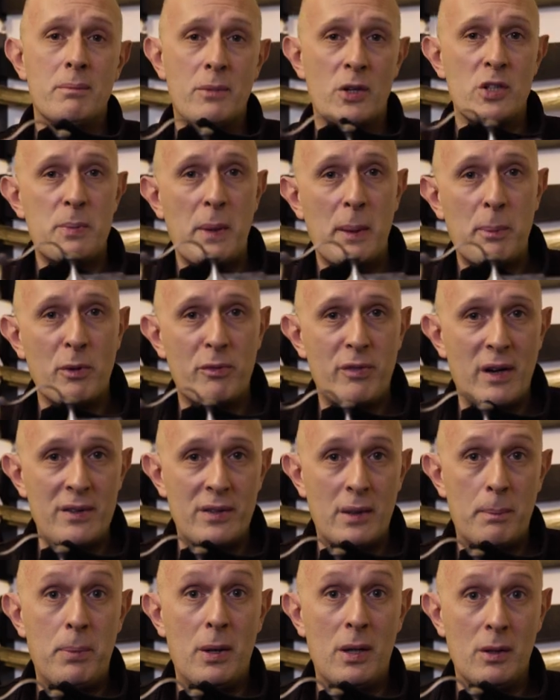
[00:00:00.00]
Most people
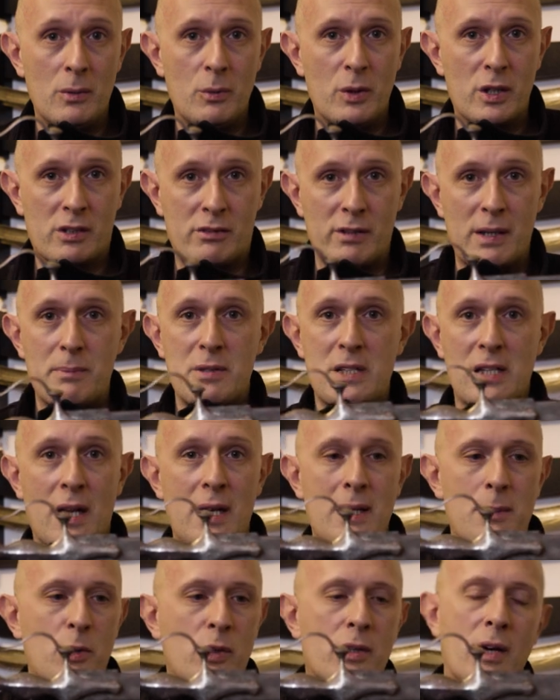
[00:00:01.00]
find the polwar grip
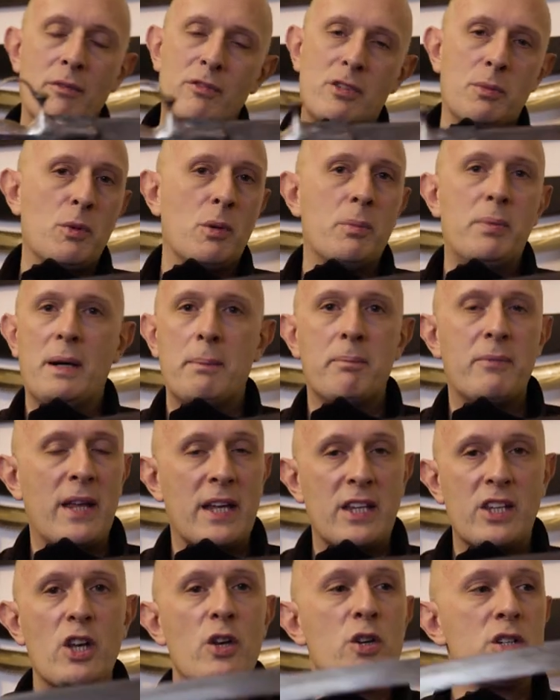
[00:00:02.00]
slightly more comfortable, but they're
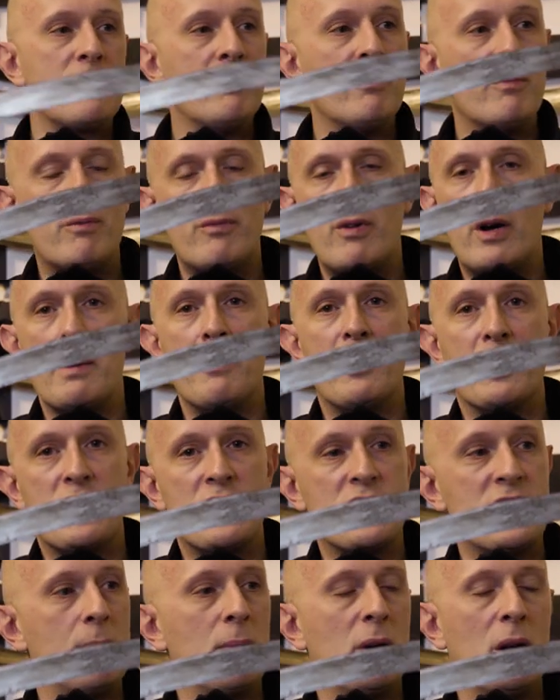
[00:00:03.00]
used in very
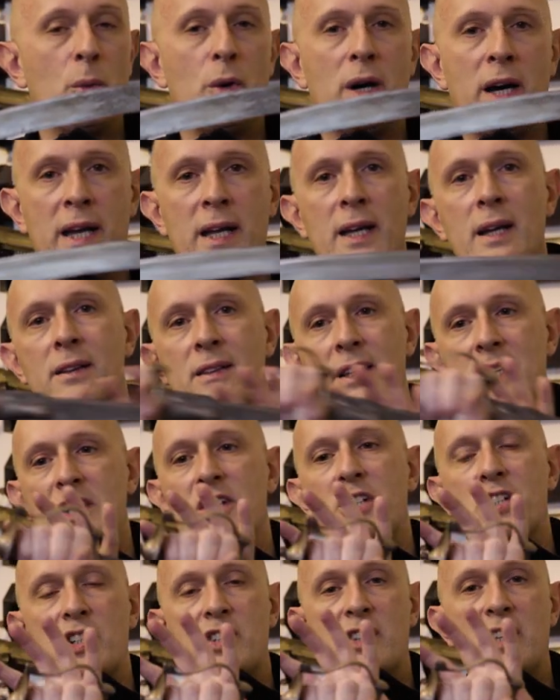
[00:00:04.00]
much similar way. This
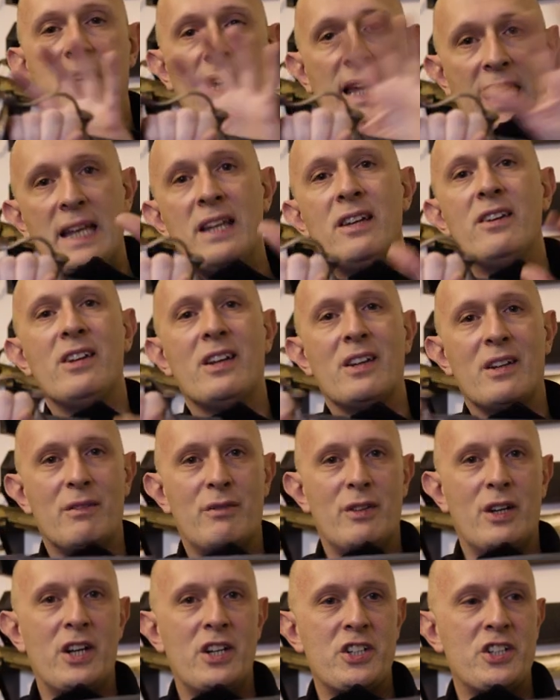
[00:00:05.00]
is just the Indian
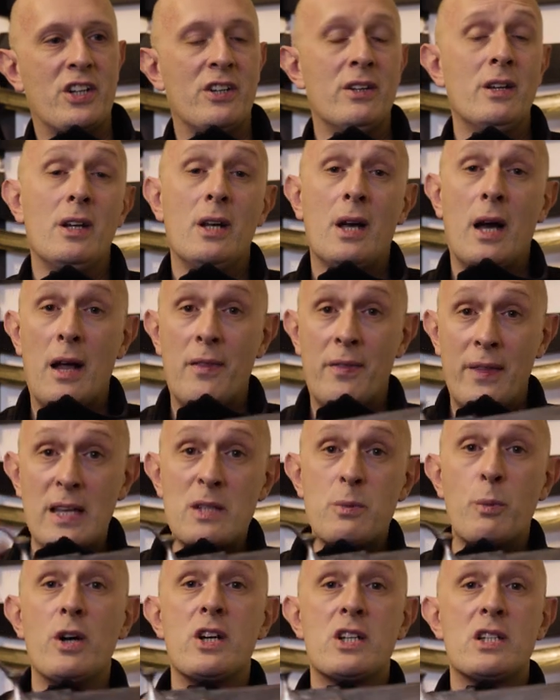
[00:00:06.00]
version, and
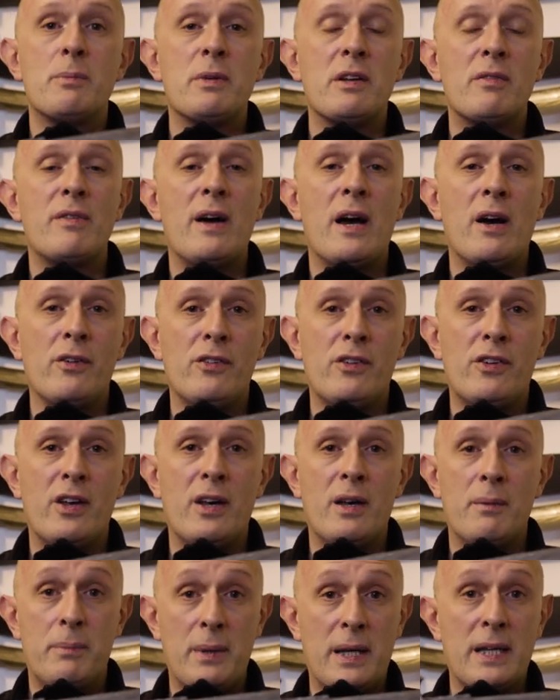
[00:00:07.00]
these were to be found
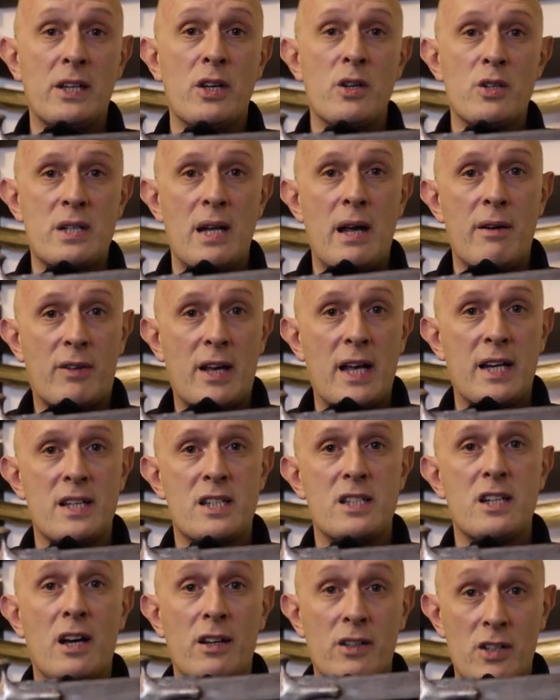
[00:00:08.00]
being used in
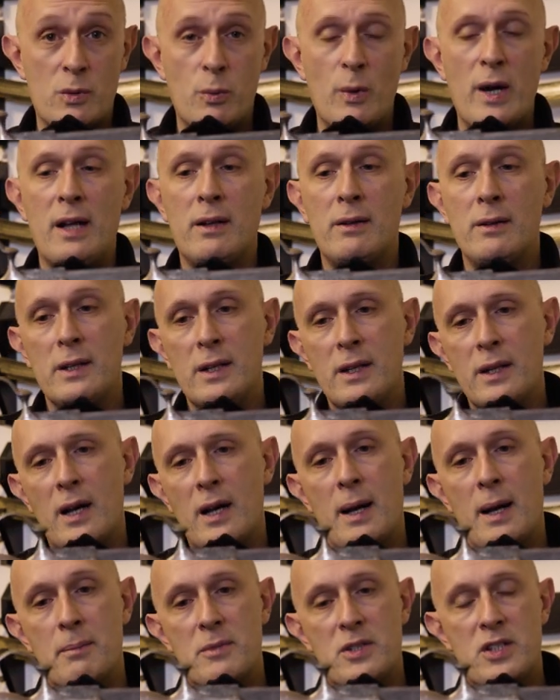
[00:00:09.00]
Afghanistan as well.
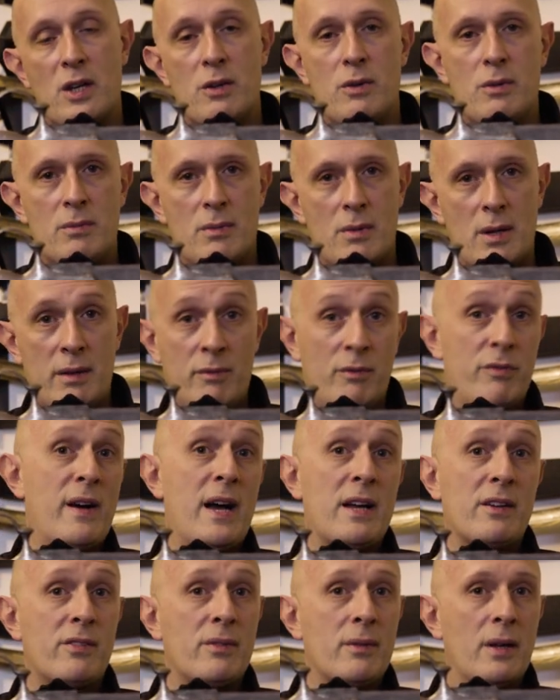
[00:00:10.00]
So in
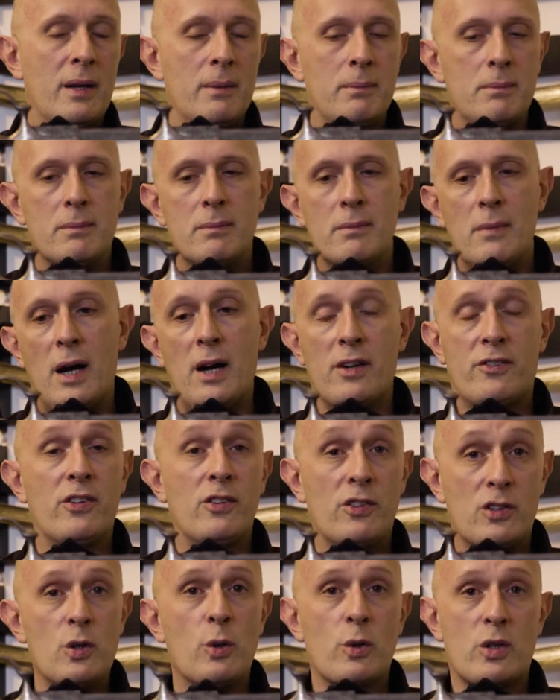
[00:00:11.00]
fact,
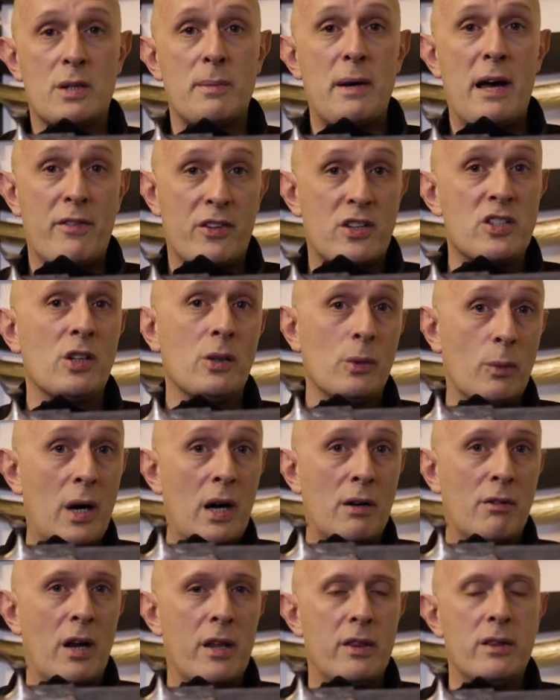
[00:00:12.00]
Hutton talks about the
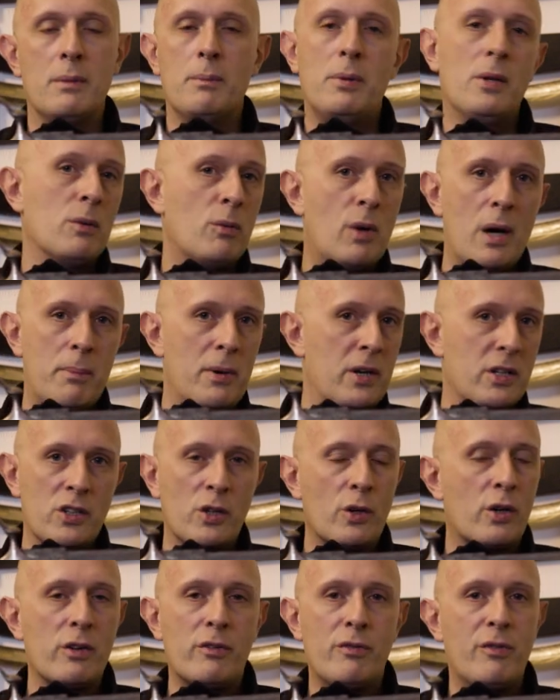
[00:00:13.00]
tulwar rather than the polwar, but
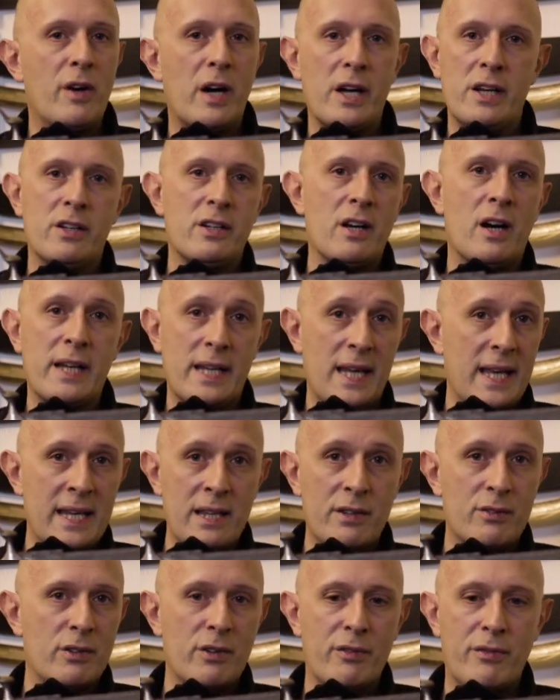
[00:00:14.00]
you could find
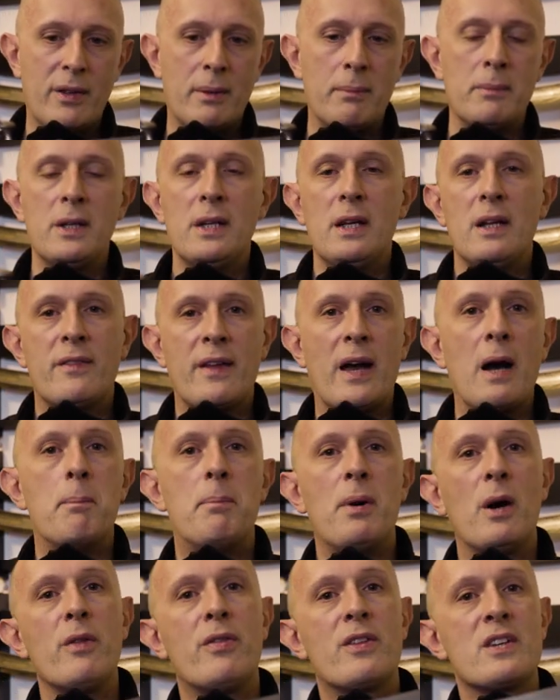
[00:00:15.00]
either of them. They are
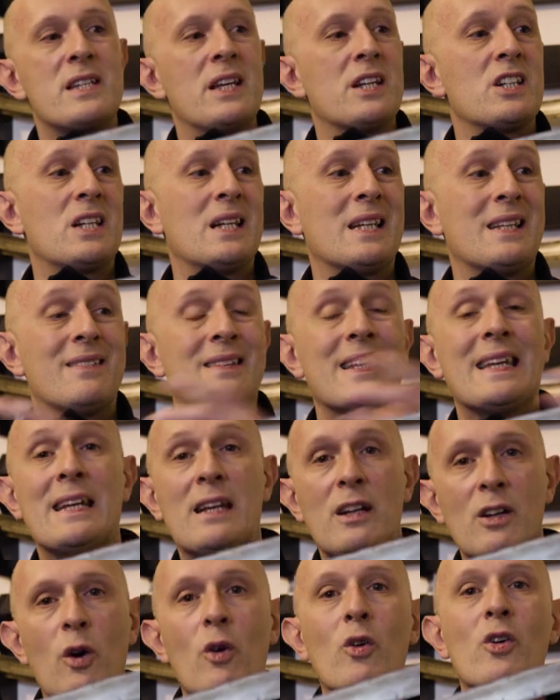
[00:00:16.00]
both essentially the
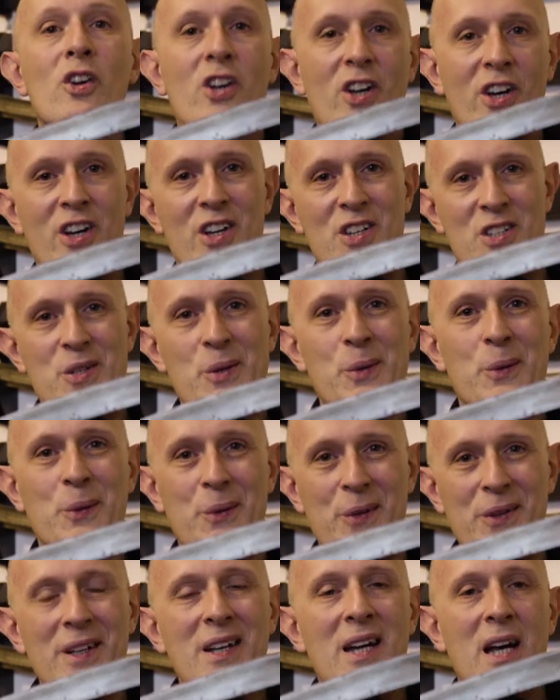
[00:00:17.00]
longer
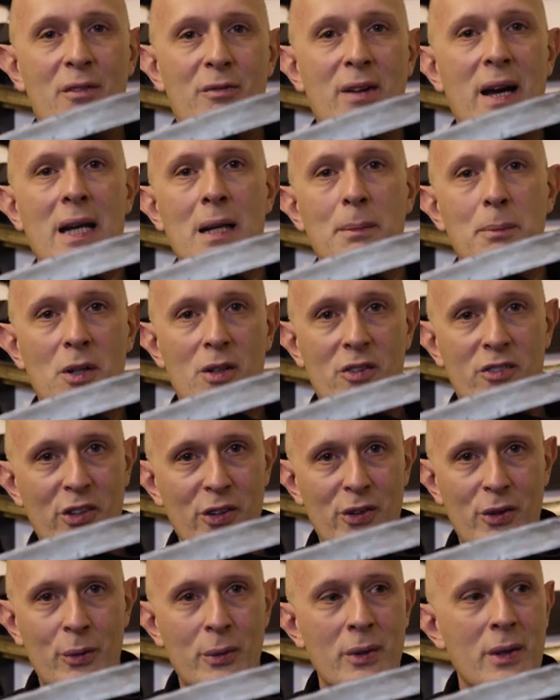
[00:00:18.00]
sword available
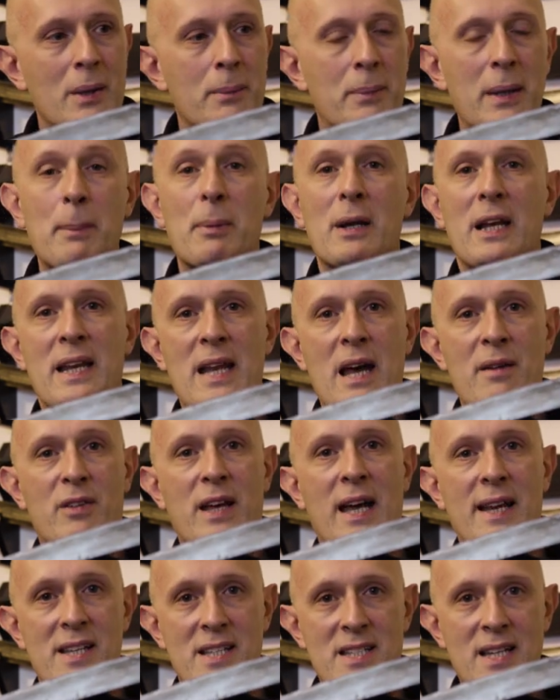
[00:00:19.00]
to people in
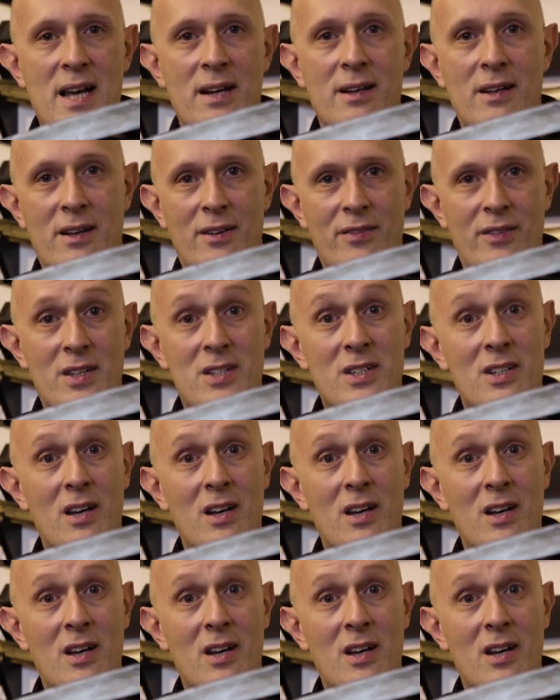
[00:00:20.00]
Afghanistan at this